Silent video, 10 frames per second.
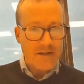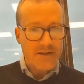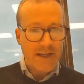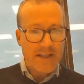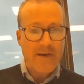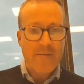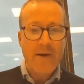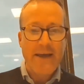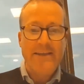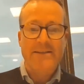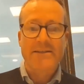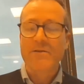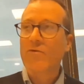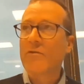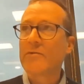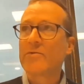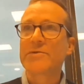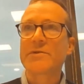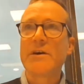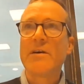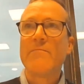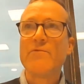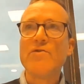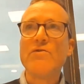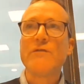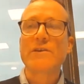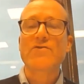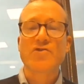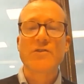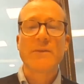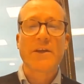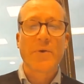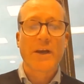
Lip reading: Second is around pace. Criminals move extremely